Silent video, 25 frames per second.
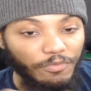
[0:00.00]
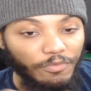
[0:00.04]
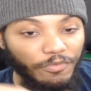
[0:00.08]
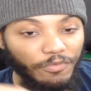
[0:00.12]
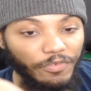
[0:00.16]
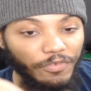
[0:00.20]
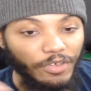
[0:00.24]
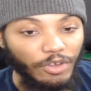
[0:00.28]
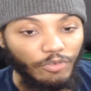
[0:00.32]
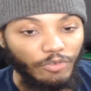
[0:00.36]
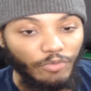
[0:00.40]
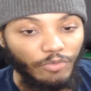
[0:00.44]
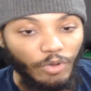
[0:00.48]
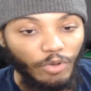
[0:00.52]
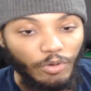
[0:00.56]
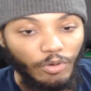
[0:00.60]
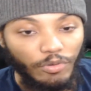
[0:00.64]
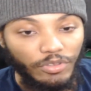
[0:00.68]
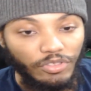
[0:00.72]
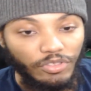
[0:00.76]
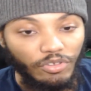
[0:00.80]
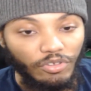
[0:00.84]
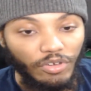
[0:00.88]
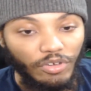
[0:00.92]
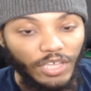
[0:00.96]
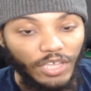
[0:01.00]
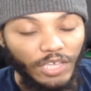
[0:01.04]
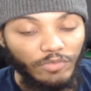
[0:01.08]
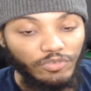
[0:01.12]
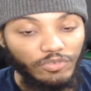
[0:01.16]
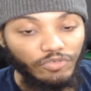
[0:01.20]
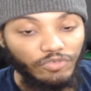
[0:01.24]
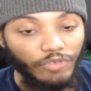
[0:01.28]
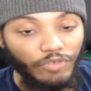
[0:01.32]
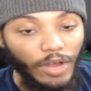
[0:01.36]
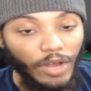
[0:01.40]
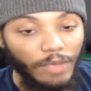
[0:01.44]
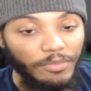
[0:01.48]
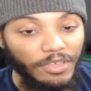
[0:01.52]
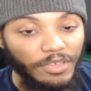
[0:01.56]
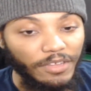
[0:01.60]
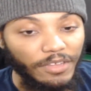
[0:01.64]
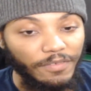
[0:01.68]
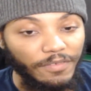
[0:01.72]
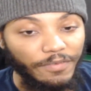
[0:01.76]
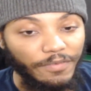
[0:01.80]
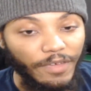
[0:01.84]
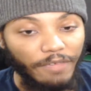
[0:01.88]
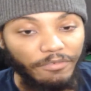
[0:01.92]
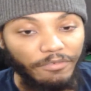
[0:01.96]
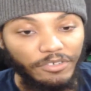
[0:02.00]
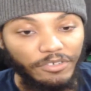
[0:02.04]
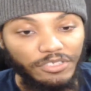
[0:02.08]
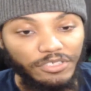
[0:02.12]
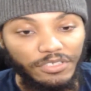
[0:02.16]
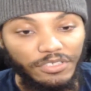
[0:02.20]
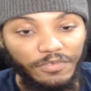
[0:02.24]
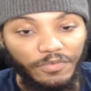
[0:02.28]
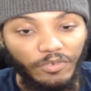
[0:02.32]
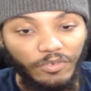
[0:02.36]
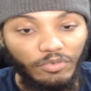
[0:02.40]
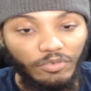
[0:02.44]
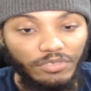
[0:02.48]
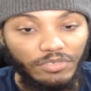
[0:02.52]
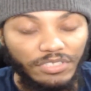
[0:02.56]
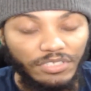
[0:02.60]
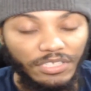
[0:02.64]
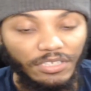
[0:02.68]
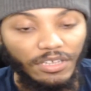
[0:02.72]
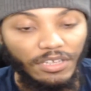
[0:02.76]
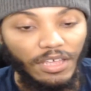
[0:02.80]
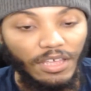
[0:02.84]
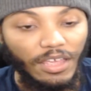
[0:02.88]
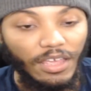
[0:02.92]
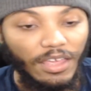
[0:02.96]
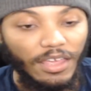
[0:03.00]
Figueroa thought he was robbed in his fight versus Fulton.